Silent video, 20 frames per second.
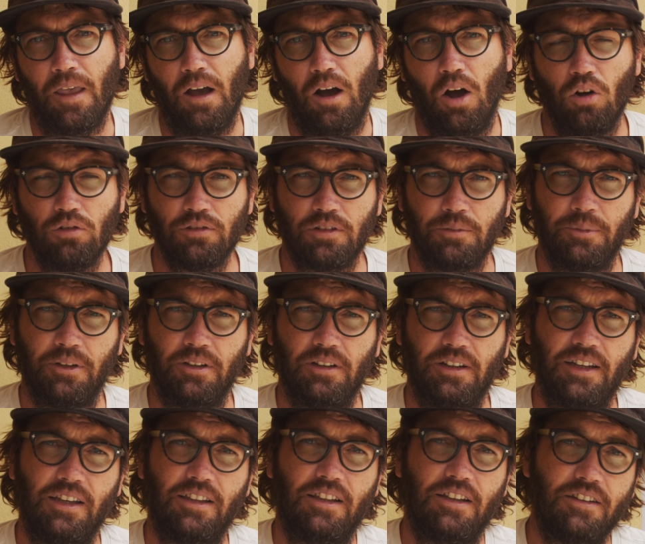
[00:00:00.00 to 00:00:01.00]

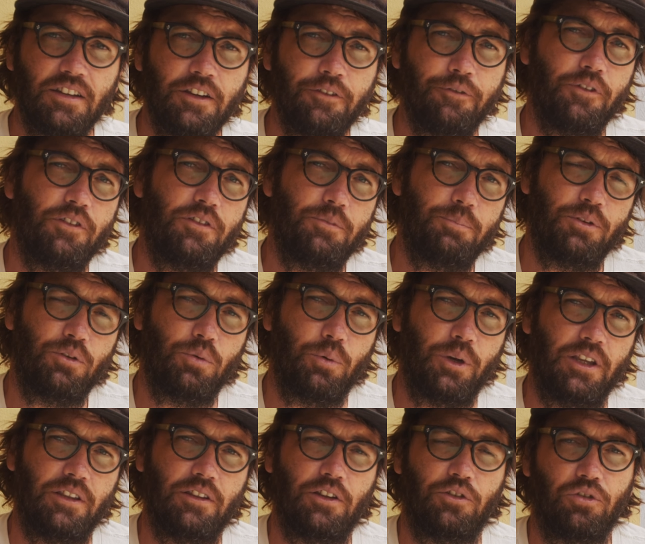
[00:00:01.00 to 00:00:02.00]
Ultimately, the difference
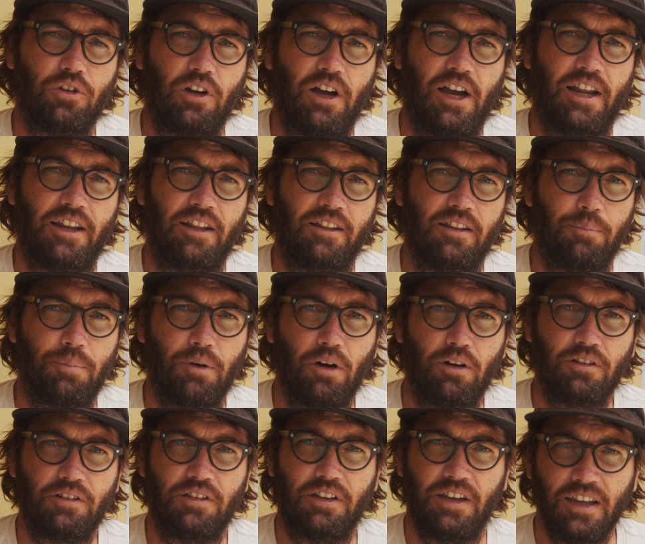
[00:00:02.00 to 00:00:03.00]
between the Triad and the
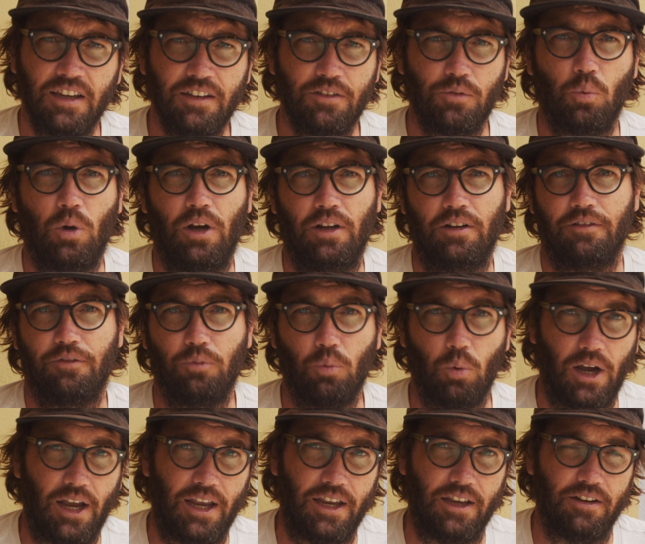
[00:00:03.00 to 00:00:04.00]
BOXER is one of
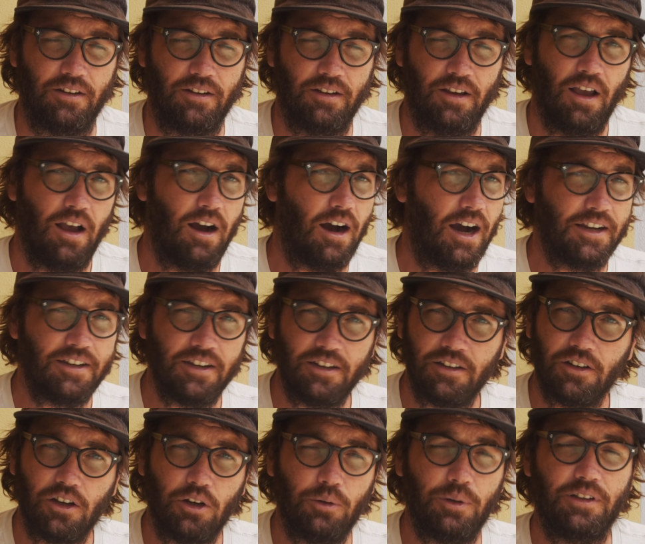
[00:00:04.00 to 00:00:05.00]
weight. I
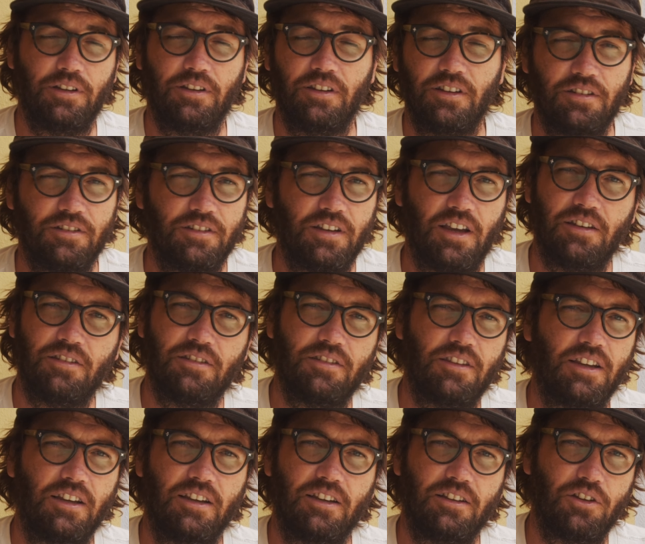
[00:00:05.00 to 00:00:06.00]
didn't go into this test
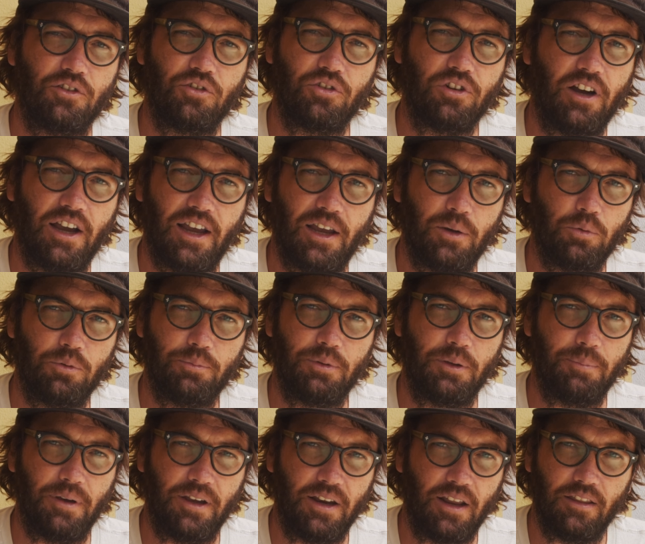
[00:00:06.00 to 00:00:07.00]
thinking the Triad would be
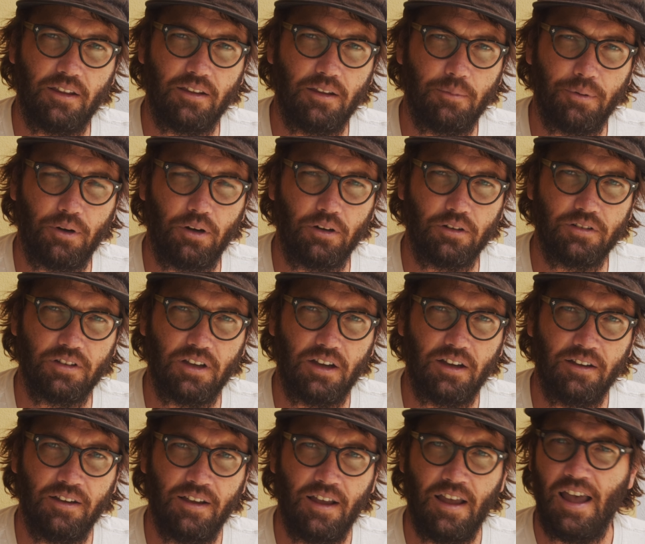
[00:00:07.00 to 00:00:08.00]
better than the
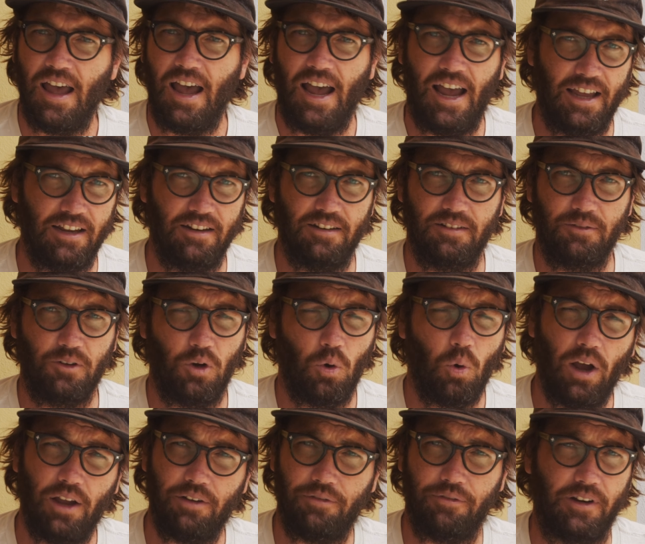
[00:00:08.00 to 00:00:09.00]
BOXER, and
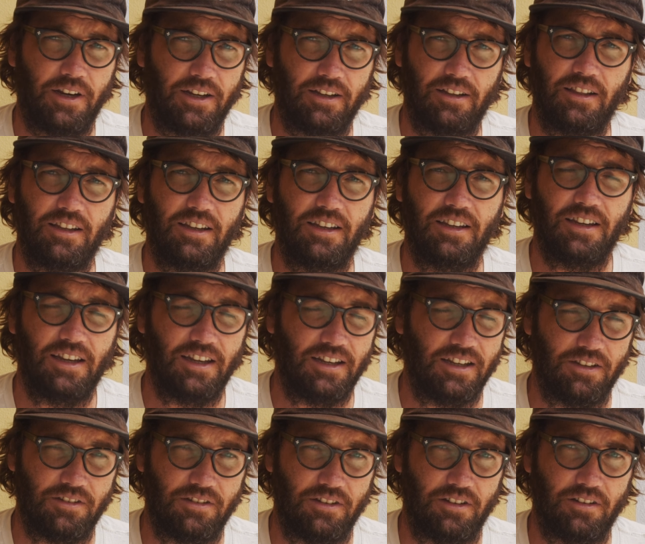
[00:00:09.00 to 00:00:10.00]
quite frankly, it
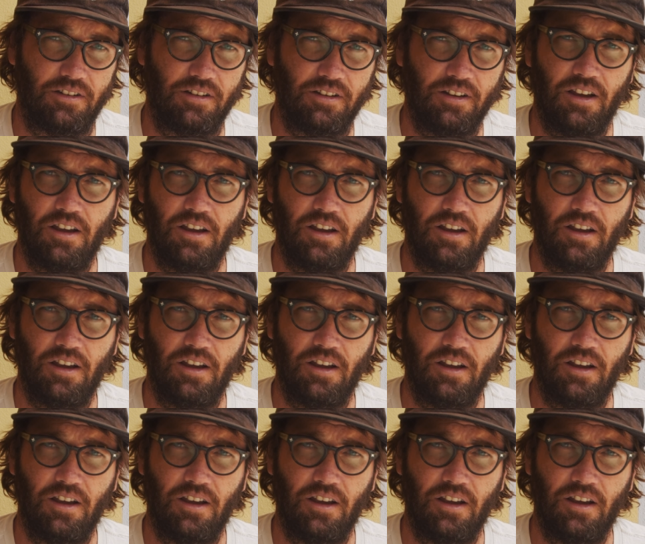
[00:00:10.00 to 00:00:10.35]
isn't.